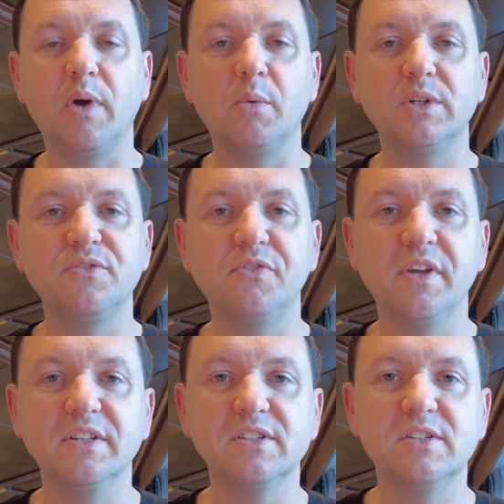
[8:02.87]
I went to
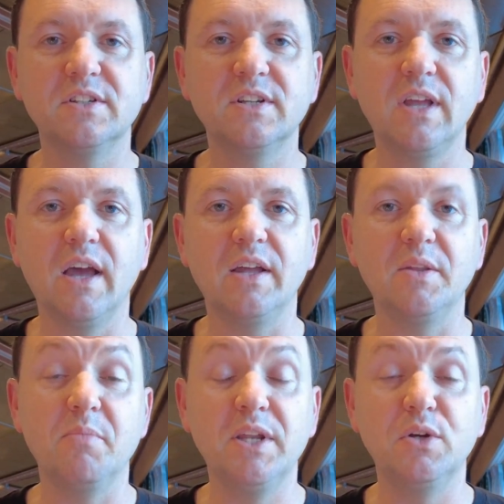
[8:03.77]
Finn's.
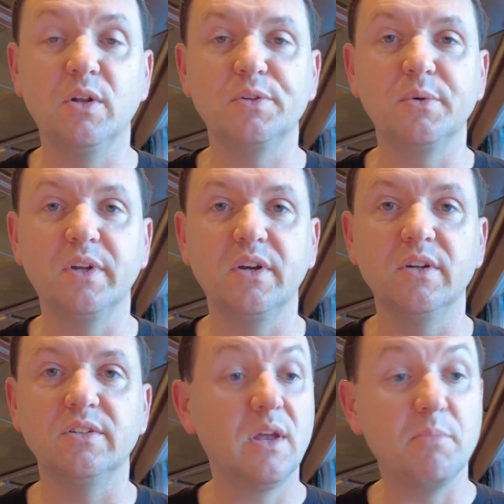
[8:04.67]
The menu looked really
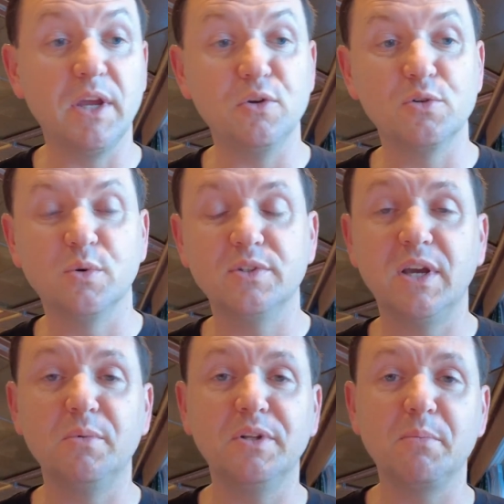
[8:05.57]
good. And my usual
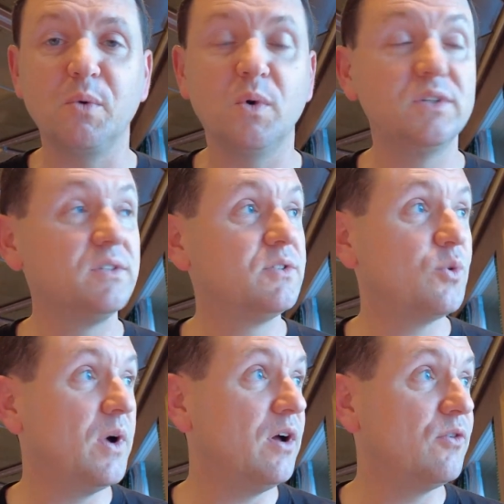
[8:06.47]
table, number
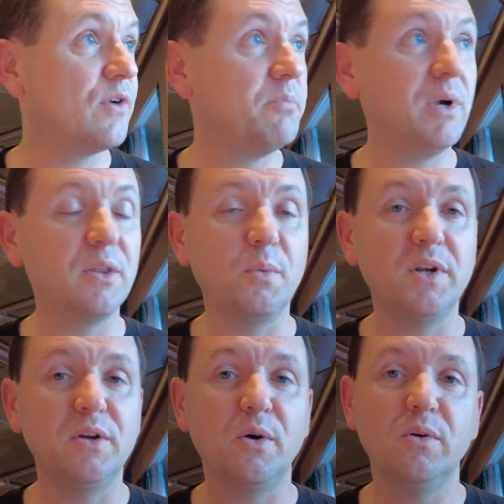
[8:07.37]
112, right by the
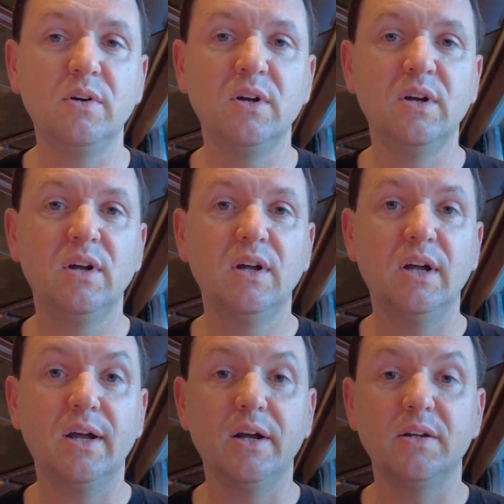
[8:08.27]
window.
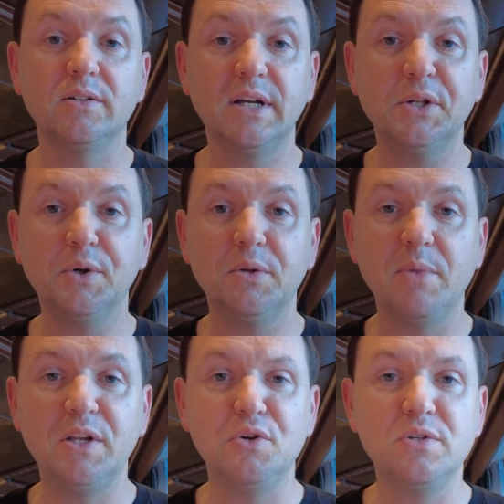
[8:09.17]
Take a look at the
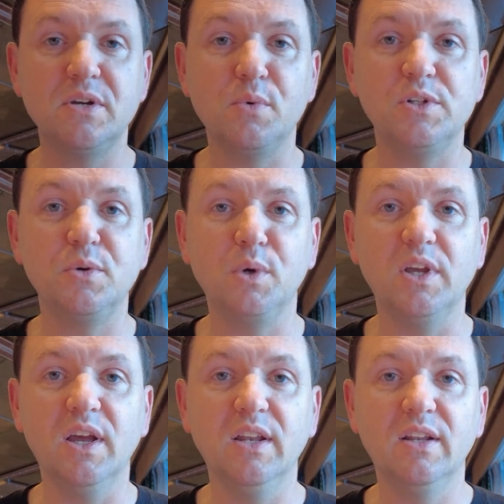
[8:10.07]
menu, see what you would
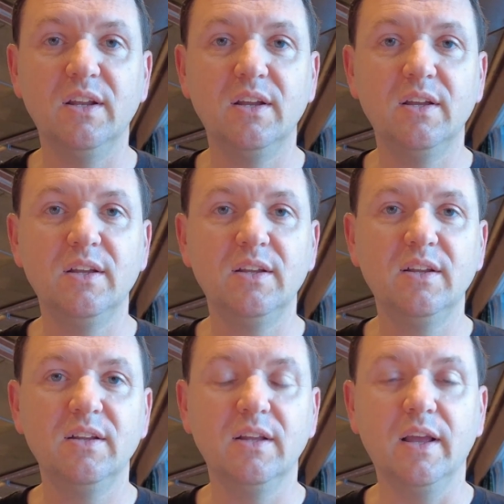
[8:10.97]
get,
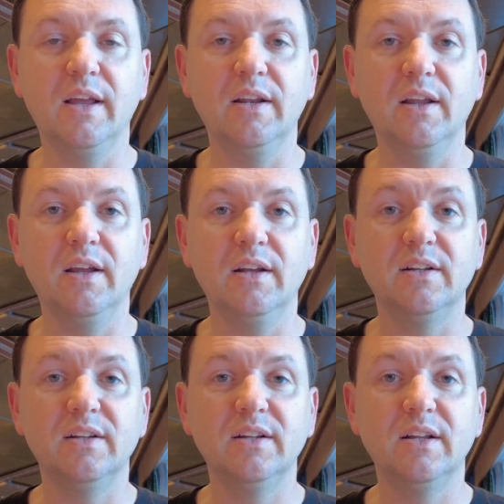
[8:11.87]
and
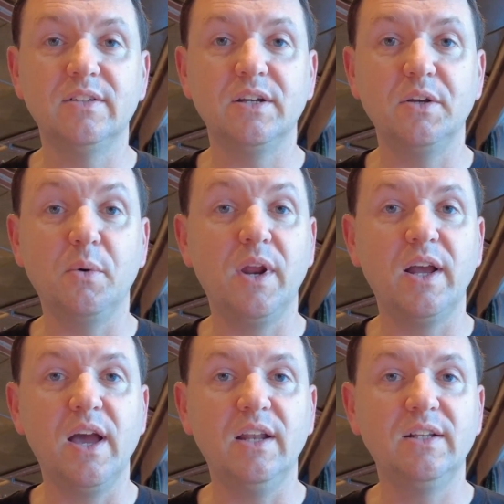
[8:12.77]
tell you what I
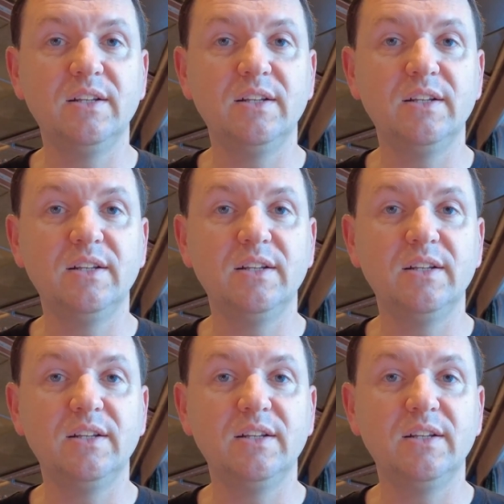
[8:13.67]
got.